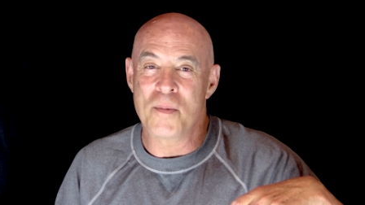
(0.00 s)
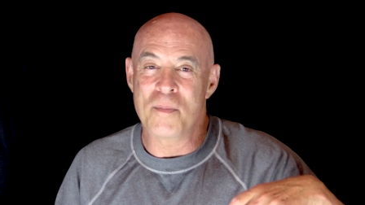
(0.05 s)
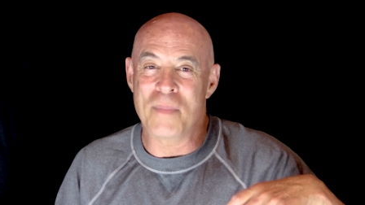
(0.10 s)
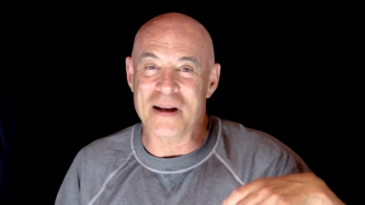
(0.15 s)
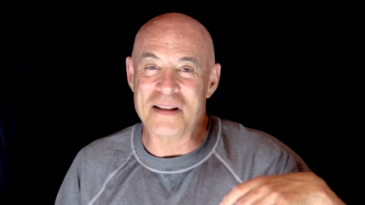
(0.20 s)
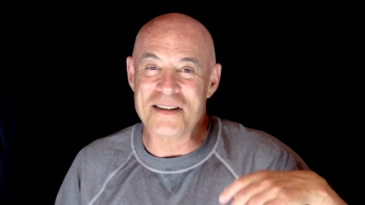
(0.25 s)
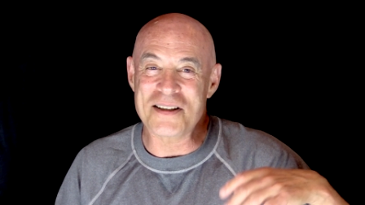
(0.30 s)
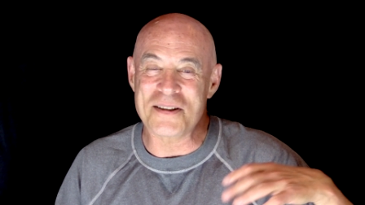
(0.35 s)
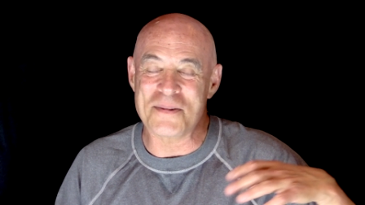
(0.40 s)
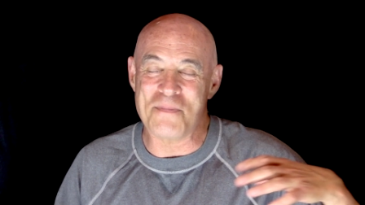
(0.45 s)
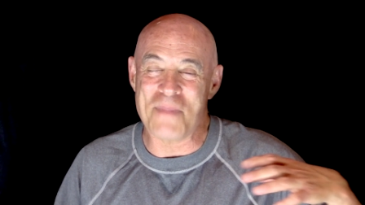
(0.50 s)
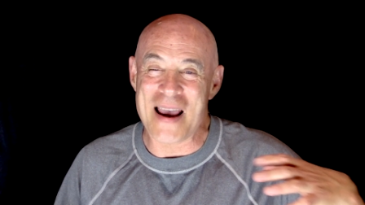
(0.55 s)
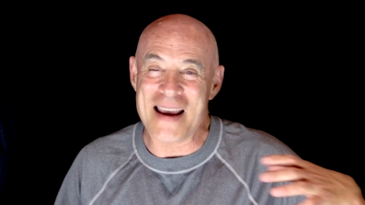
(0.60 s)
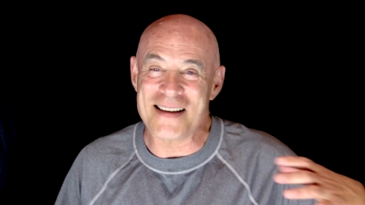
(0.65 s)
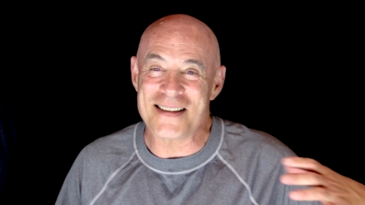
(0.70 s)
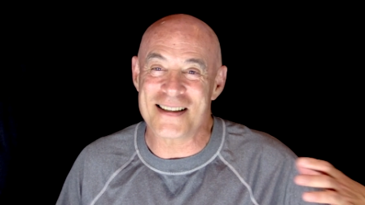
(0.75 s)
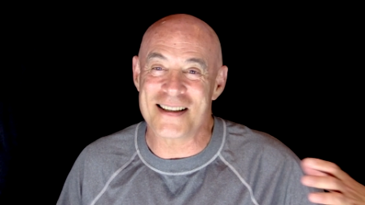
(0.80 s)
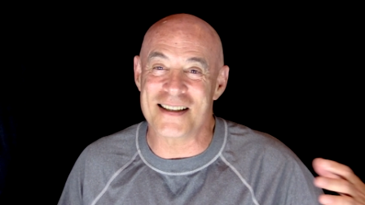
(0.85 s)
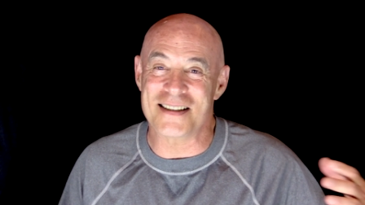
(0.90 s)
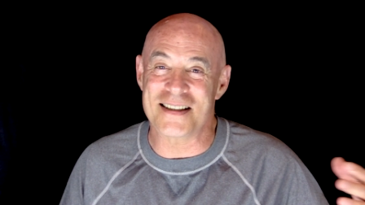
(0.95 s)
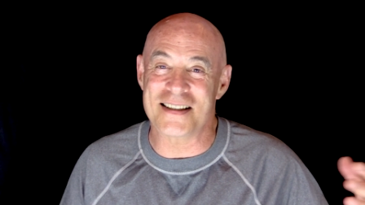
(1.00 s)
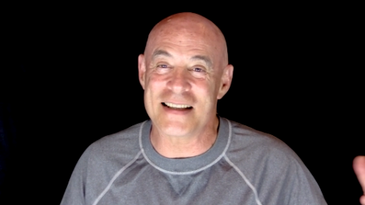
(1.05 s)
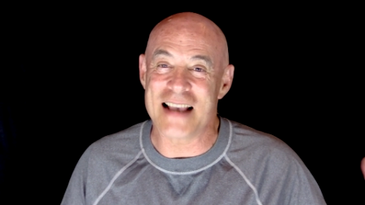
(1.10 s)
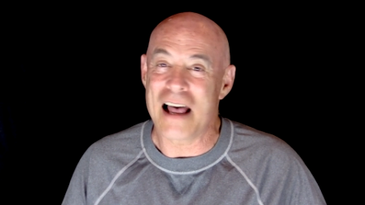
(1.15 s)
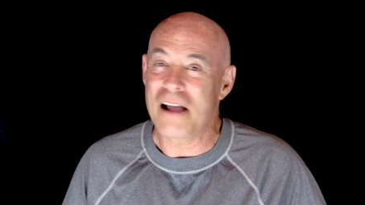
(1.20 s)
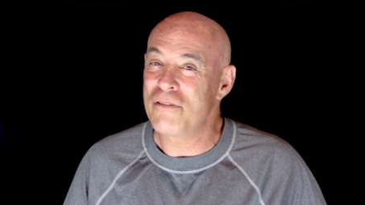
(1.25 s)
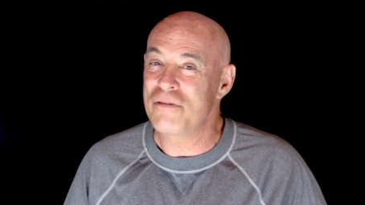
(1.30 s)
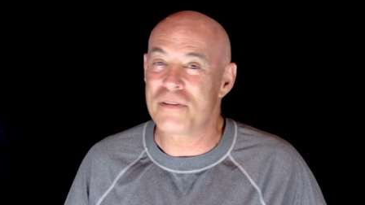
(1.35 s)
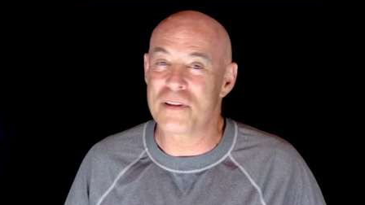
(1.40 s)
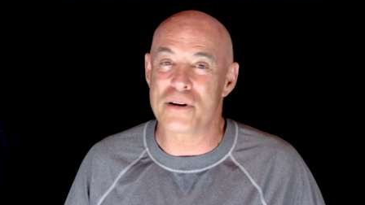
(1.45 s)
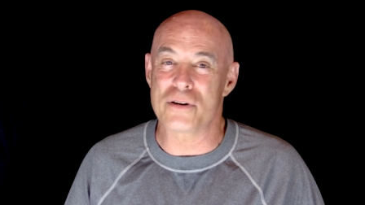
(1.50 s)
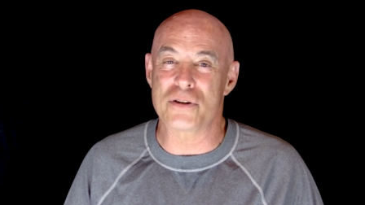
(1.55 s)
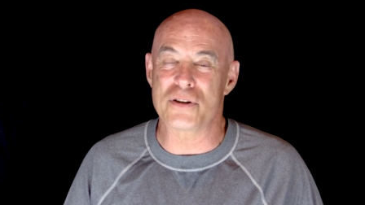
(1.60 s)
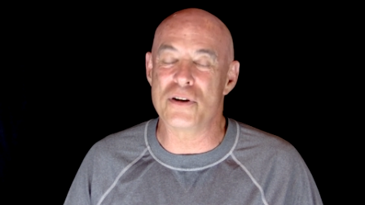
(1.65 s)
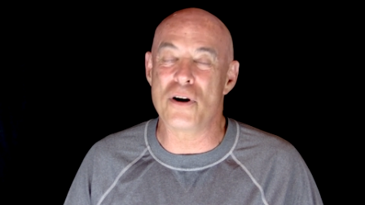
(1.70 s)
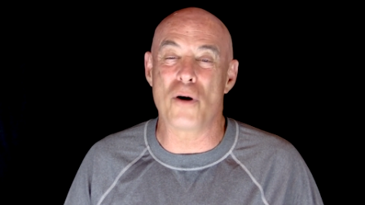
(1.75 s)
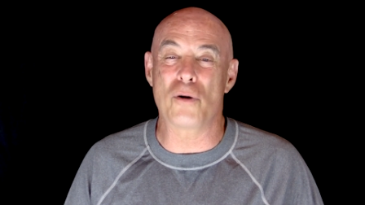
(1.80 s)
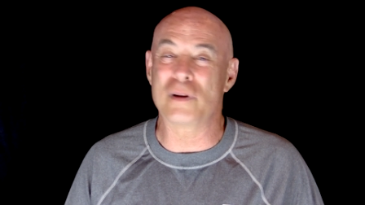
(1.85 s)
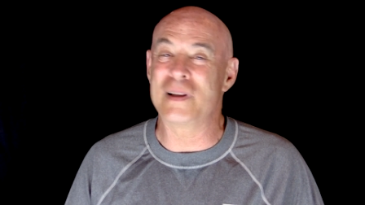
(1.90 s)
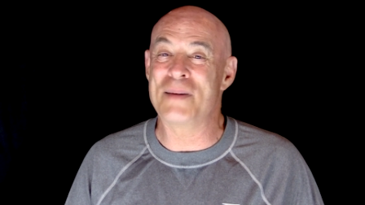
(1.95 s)
But space itself,
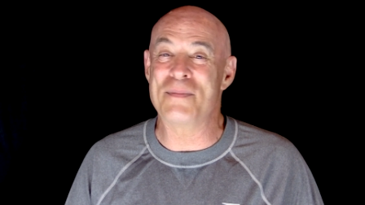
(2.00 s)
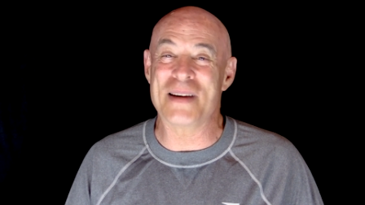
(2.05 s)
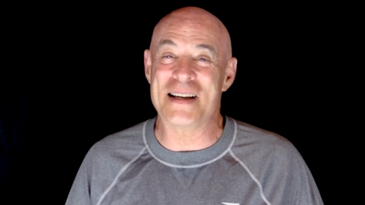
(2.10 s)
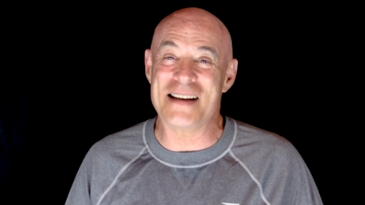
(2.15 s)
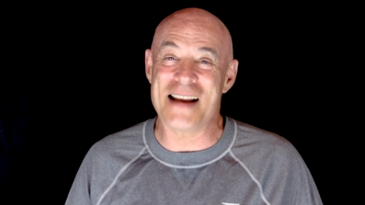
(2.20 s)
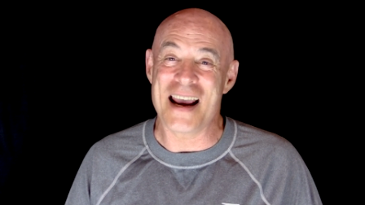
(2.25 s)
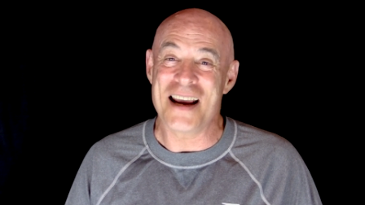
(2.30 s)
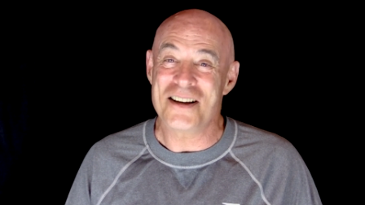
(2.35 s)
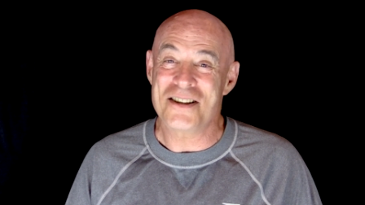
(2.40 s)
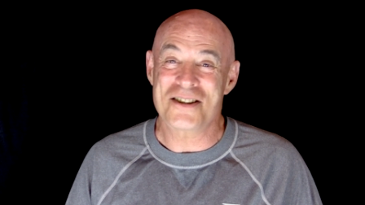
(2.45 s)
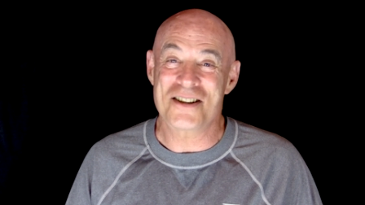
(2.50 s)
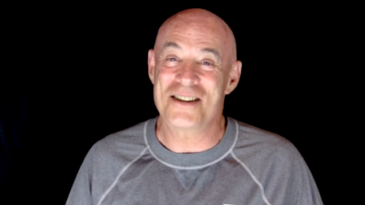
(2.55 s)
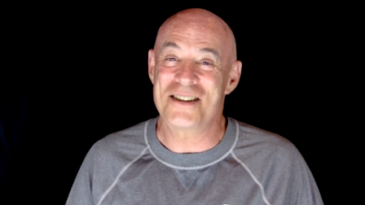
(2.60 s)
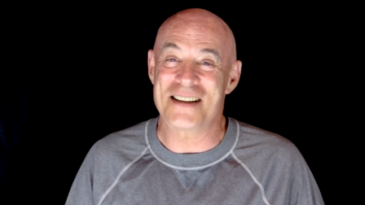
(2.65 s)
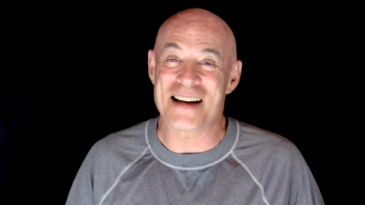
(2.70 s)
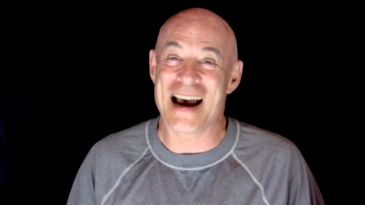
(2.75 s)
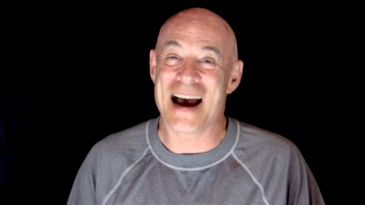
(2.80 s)
there's no limitation